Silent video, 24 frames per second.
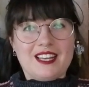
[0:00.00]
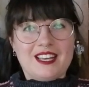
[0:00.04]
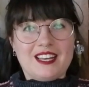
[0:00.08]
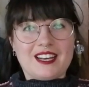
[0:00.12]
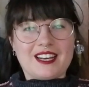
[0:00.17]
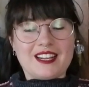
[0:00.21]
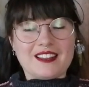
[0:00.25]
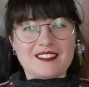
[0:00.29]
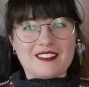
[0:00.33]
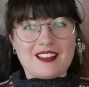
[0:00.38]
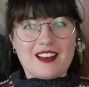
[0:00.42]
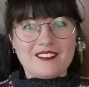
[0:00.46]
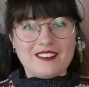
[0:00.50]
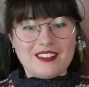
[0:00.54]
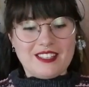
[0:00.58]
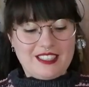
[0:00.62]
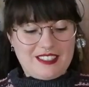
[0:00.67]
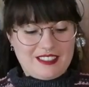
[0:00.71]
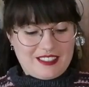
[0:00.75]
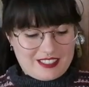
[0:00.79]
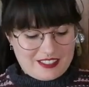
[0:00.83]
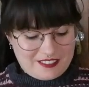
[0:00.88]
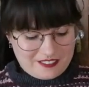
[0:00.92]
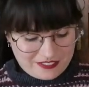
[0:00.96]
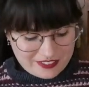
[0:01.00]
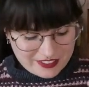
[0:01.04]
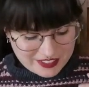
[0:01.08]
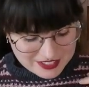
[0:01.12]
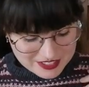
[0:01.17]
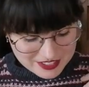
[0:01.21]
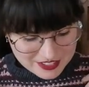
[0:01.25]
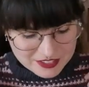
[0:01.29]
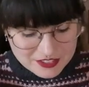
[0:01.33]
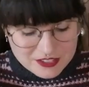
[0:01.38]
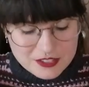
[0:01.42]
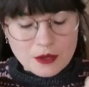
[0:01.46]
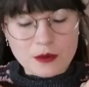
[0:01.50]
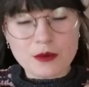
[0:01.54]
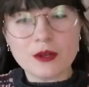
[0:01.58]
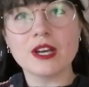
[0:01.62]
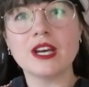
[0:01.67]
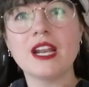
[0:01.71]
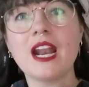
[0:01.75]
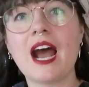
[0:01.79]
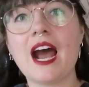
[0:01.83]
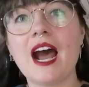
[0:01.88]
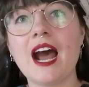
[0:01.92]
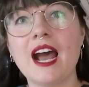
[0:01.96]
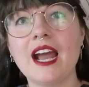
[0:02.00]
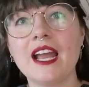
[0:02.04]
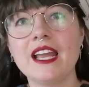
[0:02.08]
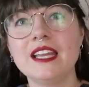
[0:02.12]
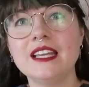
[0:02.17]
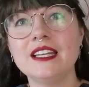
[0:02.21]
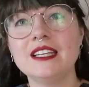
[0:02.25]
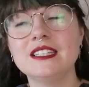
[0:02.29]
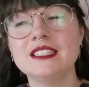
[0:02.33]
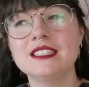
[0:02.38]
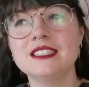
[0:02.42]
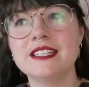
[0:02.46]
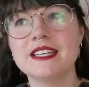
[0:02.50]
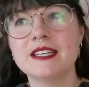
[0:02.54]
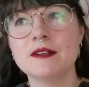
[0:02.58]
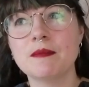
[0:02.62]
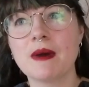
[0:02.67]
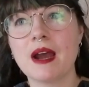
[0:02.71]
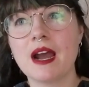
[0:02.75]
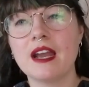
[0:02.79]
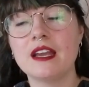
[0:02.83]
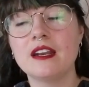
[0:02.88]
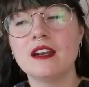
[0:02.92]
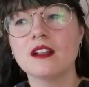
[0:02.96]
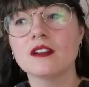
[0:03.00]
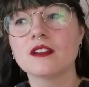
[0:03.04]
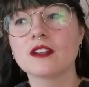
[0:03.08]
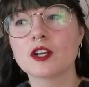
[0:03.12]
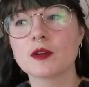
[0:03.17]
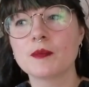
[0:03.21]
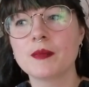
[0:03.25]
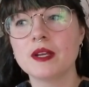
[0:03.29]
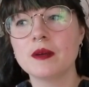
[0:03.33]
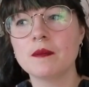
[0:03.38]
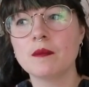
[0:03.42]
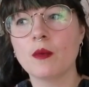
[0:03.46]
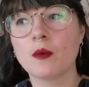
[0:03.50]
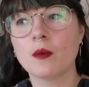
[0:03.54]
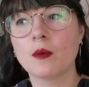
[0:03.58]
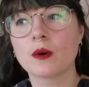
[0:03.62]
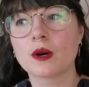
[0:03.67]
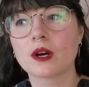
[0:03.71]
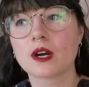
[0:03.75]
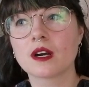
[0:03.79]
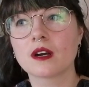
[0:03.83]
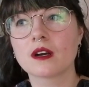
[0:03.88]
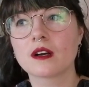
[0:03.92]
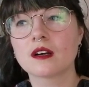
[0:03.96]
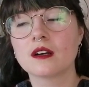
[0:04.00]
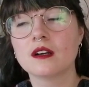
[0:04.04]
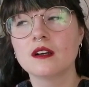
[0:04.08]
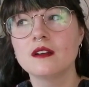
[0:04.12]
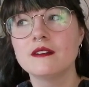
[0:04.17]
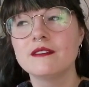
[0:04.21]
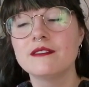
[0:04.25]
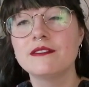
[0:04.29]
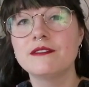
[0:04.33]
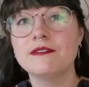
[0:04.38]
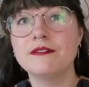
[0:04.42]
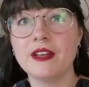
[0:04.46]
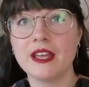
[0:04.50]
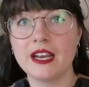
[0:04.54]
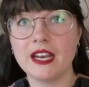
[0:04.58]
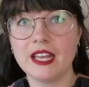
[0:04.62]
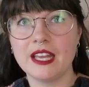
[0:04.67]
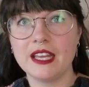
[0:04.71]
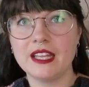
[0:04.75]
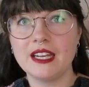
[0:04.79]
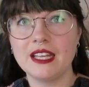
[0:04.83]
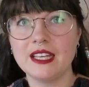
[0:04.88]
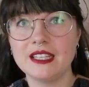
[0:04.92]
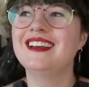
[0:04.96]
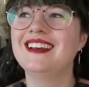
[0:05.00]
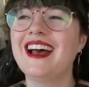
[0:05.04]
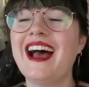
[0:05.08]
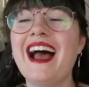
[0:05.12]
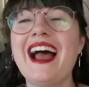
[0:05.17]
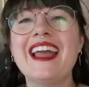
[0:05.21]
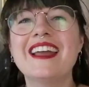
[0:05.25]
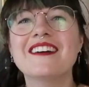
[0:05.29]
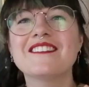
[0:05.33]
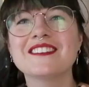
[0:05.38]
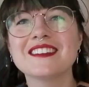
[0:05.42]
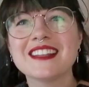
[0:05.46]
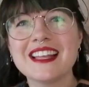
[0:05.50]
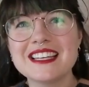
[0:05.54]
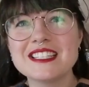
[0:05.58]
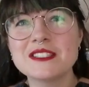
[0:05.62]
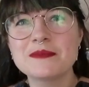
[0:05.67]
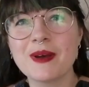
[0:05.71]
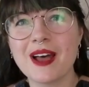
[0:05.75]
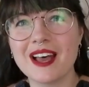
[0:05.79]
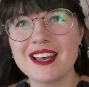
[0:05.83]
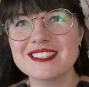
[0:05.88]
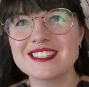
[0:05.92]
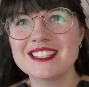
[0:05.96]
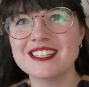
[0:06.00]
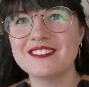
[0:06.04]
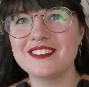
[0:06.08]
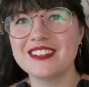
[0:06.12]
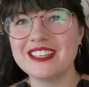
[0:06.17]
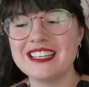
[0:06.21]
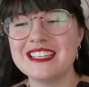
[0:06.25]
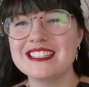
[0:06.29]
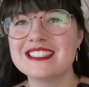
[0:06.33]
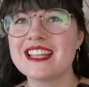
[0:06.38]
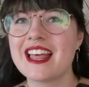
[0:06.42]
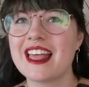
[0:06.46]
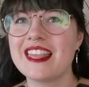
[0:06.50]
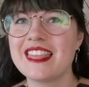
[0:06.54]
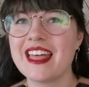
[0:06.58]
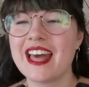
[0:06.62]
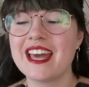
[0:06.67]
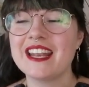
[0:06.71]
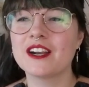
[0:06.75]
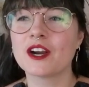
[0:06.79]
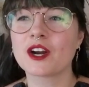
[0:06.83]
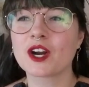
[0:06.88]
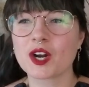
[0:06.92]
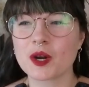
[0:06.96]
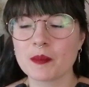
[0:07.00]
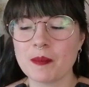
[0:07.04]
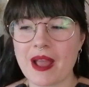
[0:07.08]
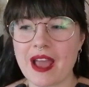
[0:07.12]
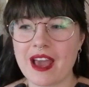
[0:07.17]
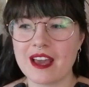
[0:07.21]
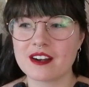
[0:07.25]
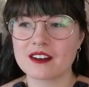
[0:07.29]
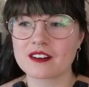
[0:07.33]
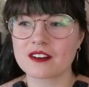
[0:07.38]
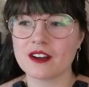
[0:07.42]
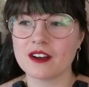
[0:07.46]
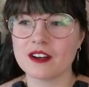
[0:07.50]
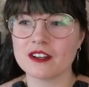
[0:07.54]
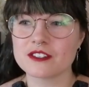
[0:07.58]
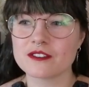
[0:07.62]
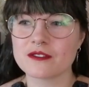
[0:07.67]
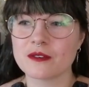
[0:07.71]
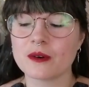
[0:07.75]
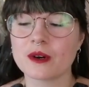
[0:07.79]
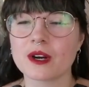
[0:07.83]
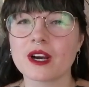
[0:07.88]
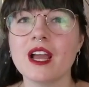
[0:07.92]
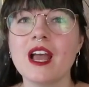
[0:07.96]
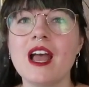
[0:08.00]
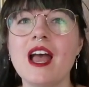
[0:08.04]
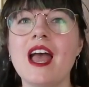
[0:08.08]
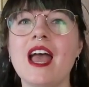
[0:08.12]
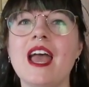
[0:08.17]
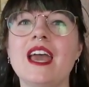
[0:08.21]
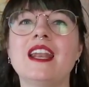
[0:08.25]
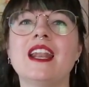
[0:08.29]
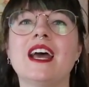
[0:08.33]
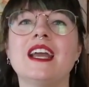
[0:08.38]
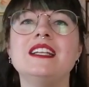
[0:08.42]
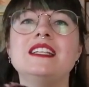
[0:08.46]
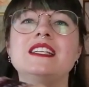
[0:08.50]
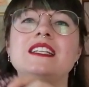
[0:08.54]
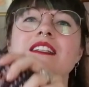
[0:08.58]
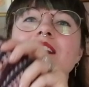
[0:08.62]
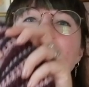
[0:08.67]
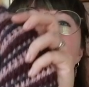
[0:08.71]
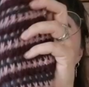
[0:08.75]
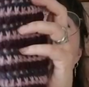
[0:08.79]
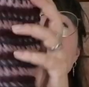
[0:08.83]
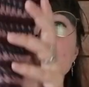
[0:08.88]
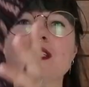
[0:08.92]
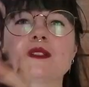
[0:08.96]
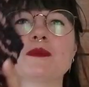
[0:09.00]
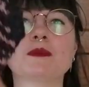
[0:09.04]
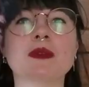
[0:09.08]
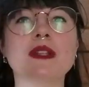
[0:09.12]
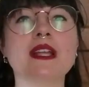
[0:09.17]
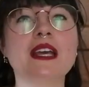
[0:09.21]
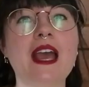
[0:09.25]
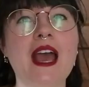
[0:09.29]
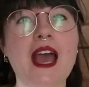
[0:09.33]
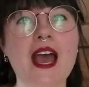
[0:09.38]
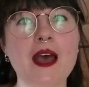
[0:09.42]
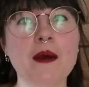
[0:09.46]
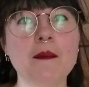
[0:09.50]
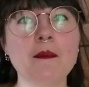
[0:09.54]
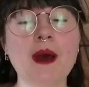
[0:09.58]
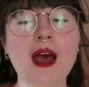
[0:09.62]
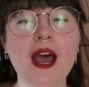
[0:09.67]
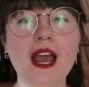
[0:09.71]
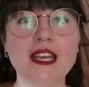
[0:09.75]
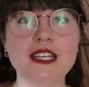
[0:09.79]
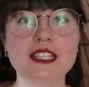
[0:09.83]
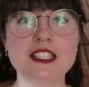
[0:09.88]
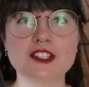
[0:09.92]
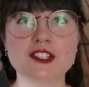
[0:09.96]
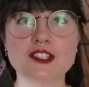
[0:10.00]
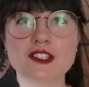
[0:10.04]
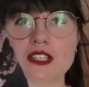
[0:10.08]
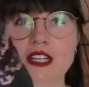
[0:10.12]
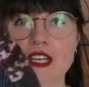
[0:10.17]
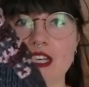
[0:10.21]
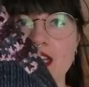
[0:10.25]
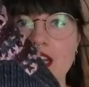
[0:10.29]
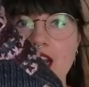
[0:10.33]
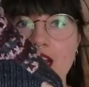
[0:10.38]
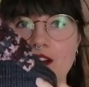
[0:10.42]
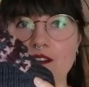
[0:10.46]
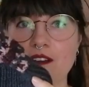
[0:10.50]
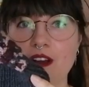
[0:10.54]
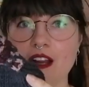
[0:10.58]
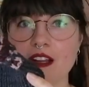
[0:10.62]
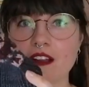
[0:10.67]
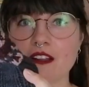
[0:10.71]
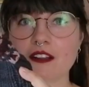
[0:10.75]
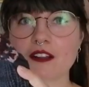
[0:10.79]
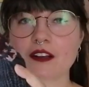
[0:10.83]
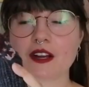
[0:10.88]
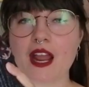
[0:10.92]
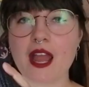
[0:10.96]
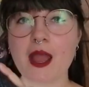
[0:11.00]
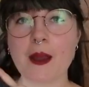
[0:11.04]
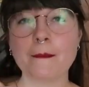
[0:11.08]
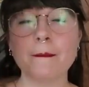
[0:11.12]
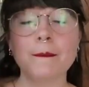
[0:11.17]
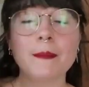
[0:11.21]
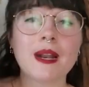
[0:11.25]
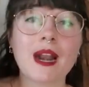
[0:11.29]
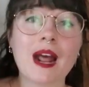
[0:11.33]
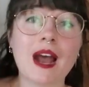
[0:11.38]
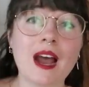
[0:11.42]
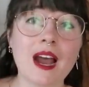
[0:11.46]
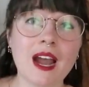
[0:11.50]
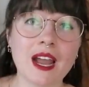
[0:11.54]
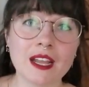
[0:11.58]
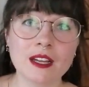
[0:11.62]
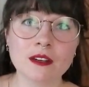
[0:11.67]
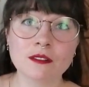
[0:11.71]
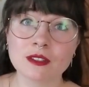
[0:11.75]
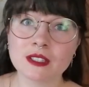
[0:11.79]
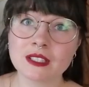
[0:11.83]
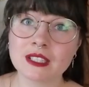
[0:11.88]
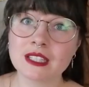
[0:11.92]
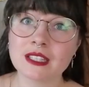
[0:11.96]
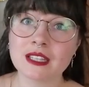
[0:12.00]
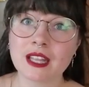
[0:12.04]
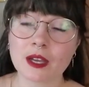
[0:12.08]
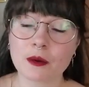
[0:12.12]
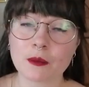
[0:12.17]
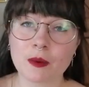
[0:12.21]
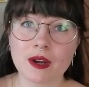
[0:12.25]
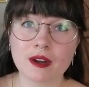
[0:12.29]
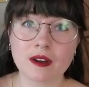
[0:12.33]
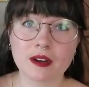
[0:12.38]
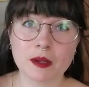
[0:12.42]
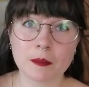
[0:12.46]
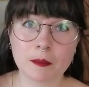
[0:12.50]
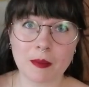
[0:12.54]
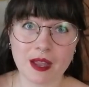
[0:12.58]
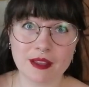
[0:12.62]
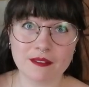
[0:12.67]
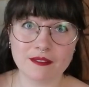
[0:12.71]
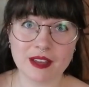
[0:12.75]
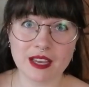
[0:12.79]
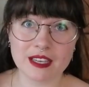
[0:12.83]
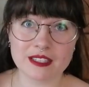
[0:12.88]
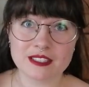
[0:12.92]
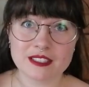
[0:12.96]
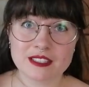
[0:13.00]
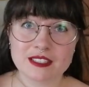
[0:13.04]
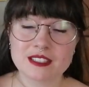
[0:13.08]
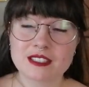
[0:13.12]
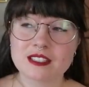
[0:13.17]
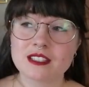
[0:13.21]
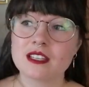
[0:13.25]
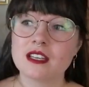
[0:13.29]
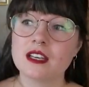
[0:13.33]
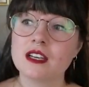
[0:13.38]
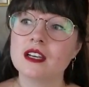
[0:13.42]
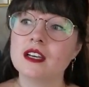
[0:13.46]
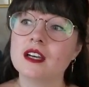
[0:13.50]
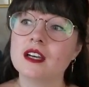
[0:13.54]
and I love it. It fits so good. I did mine a little bit more fitted. I have less positive ease than her pattern calls for, and I didn't do the split hem, I just did a regular hem, but I really like wearing my vests